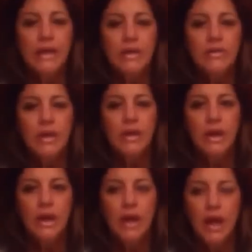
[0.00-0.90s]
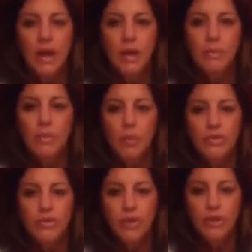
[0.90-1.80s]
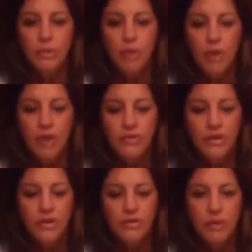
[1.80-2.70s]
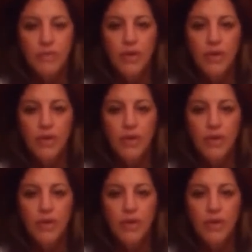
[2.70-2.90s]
and we started the process.